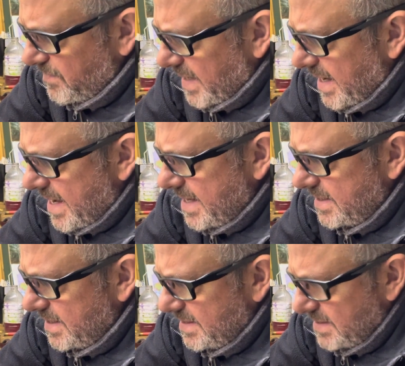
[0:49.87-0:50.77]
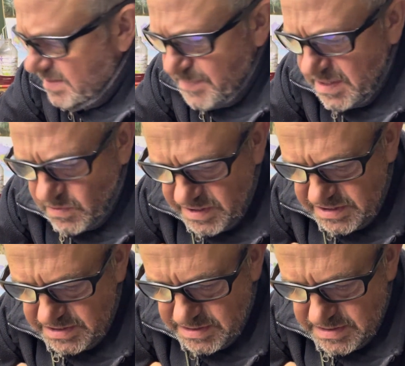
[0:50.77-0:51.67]
And he's asked me a
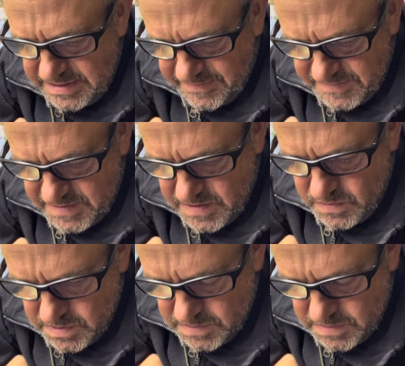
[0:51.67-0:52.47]
question this afternoon.